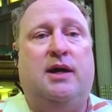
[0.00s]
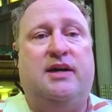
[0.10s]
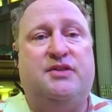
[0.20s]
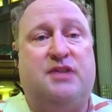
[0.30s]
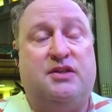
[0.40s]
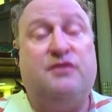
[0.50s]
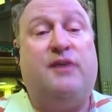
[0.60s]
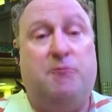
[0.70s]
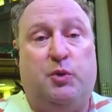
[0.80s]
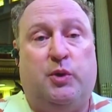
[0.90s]
uh, since
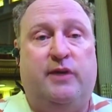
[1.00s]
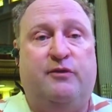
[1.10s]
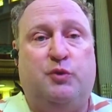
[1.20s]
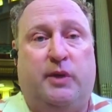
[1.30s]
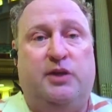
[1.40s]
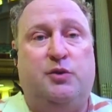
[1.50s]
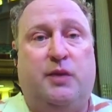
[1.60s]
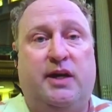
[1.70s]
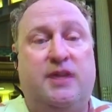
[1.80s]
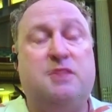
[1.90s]
February of
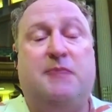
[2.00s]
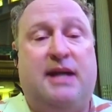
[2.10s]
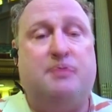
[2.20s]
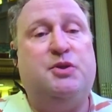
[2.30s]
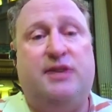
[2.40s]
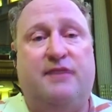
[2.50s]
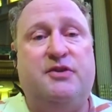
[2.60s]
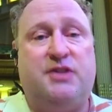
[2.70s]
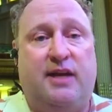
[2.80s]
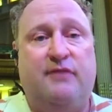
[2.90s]
2020. It's been absolutely
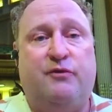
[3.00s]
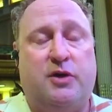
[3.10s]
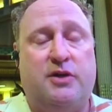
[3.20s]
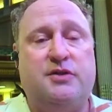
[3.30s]
devastating for